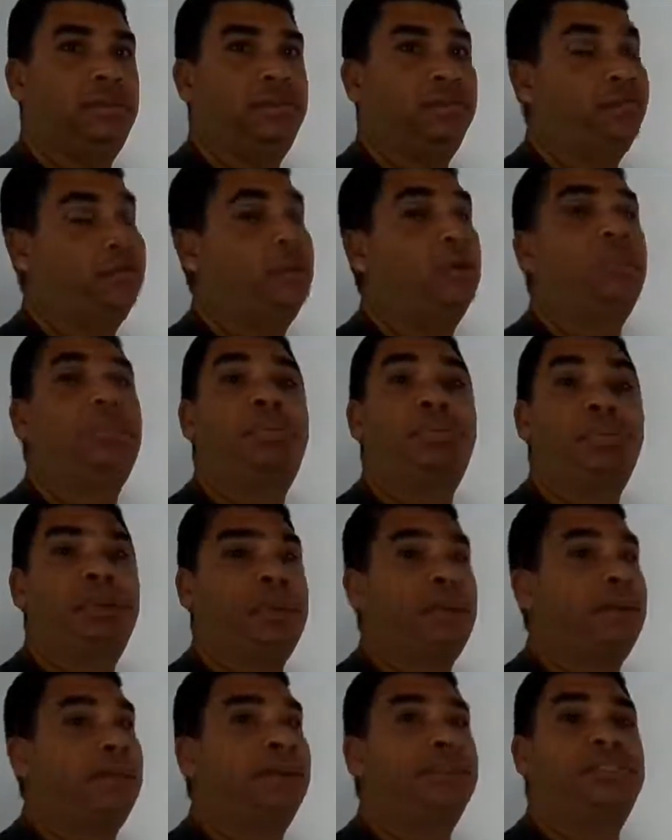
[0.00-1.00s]
you're pretty
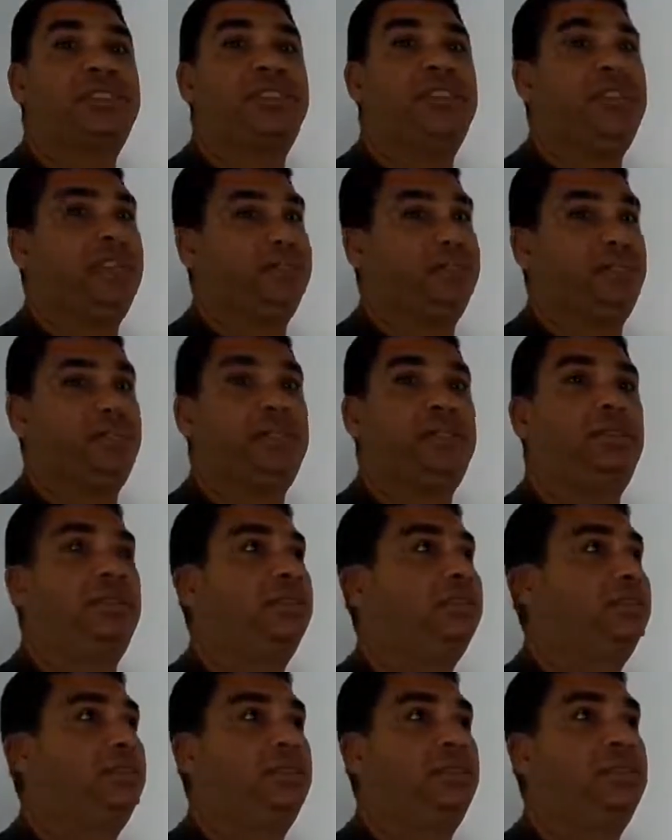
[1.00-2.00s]
much guessing.
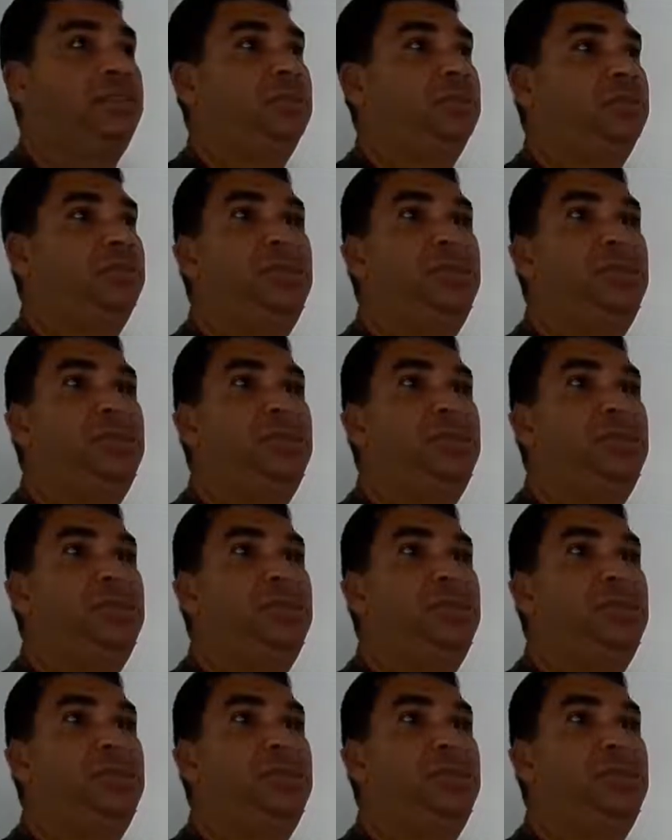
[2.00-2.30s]
You're